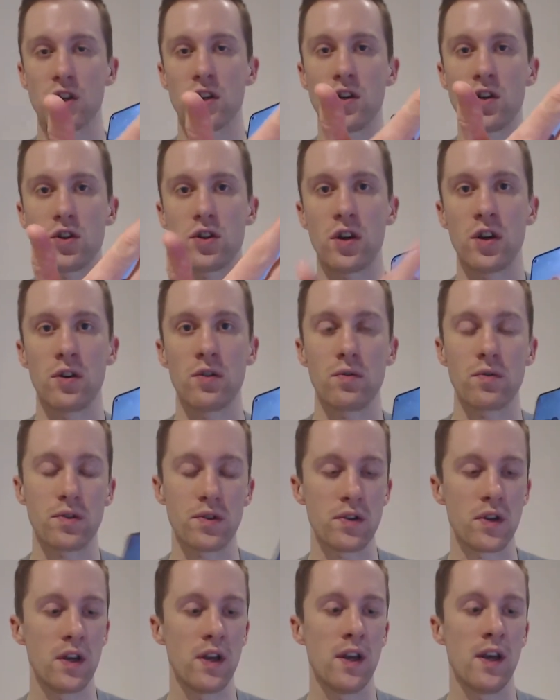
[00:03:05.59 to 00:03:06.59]

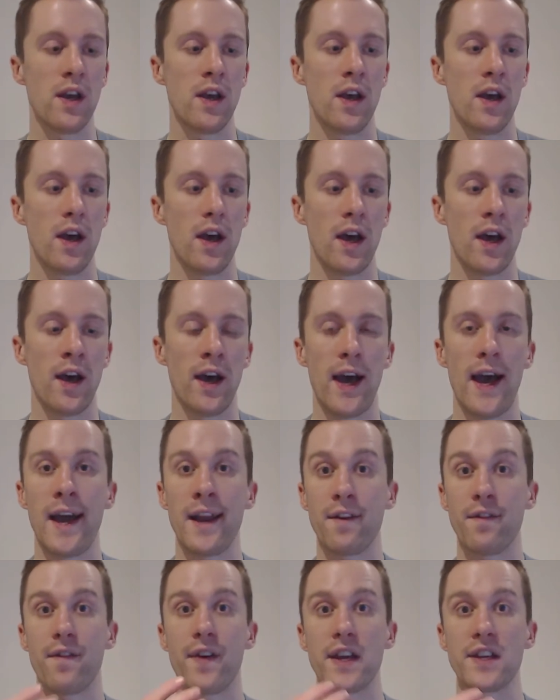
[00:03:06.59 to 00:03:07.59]
controls
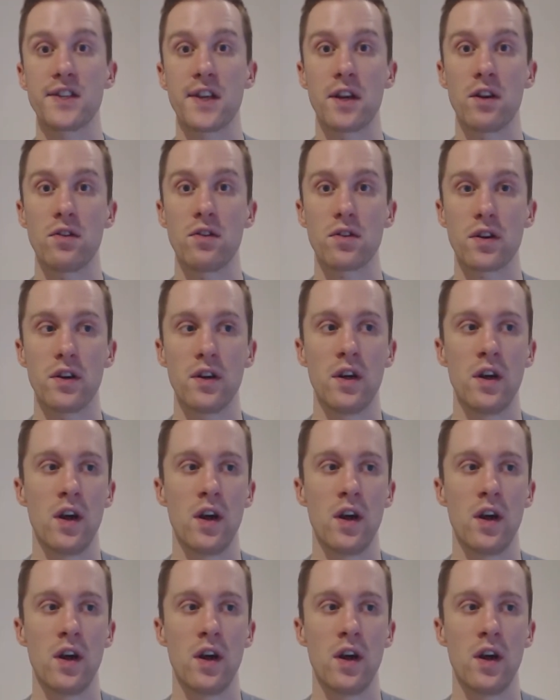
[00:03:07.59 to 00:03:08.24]
and face unlock.